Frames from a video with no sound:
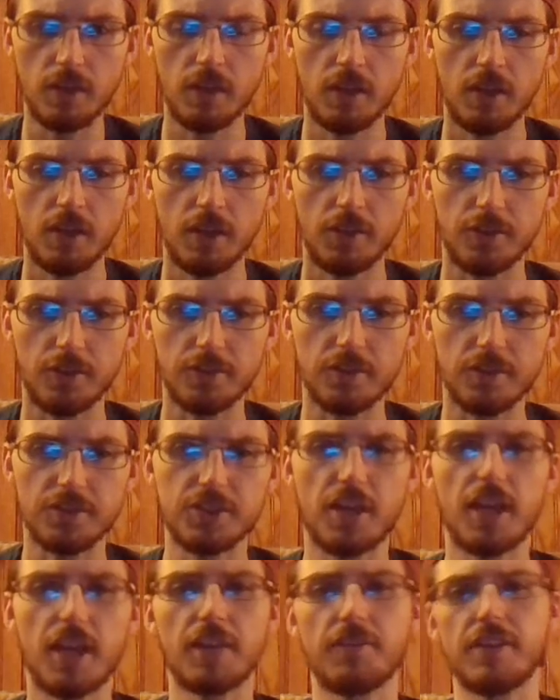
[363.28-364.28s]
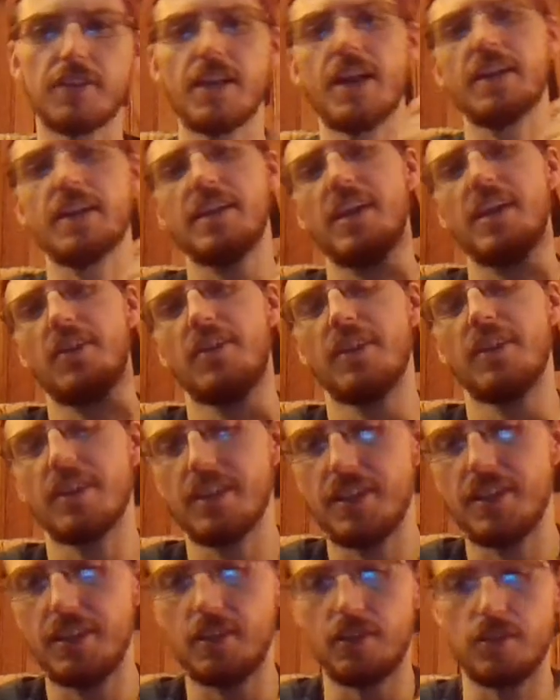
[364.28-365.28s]
there's a shot of a guy carrying a
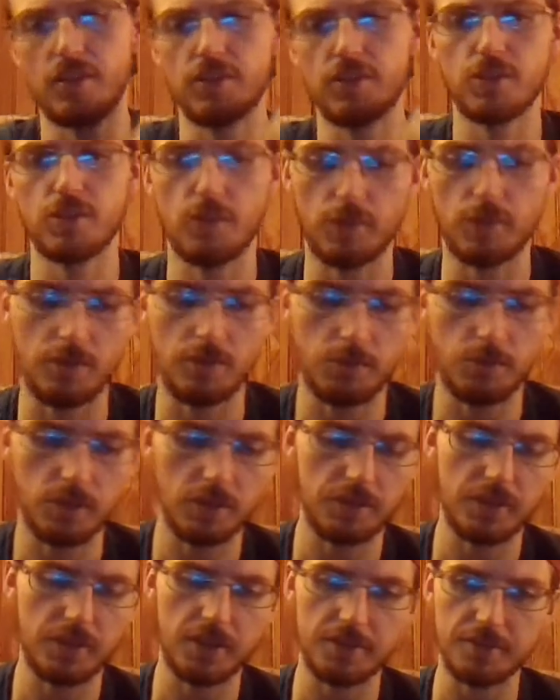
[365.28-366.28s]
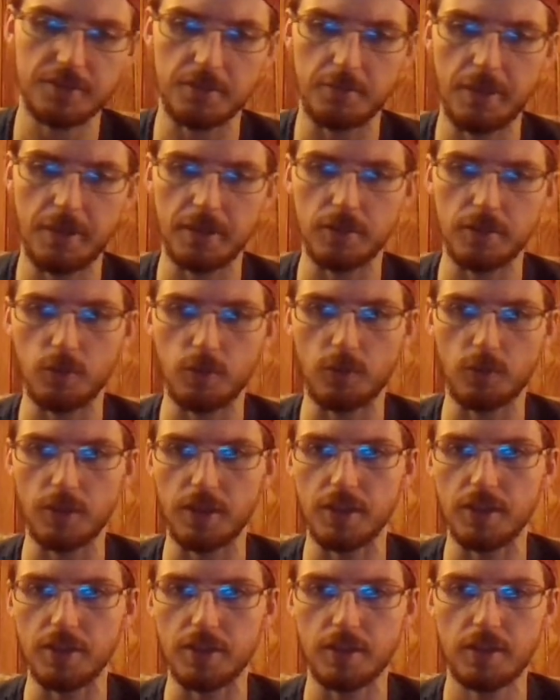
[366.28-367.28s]
kid on his shoulder. I wonder if that's the
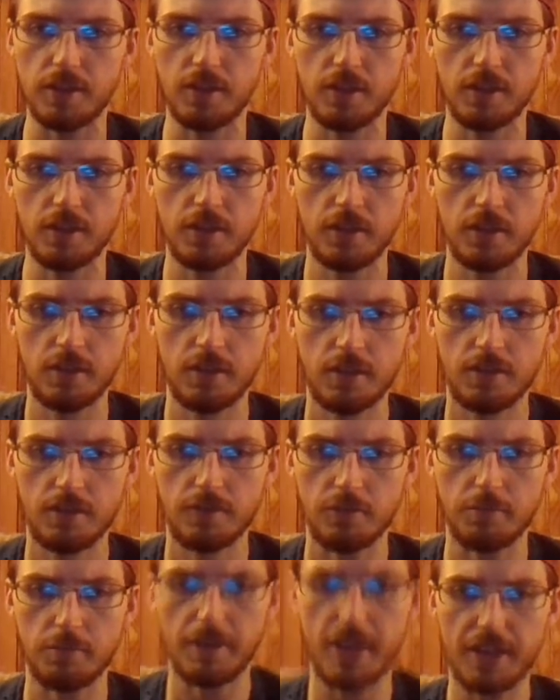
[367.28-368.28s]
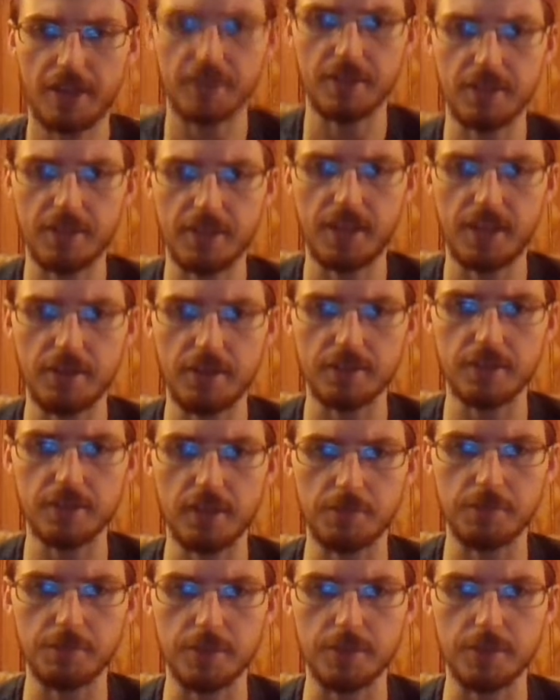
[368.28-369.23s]
Mandalorian from back in the day or something.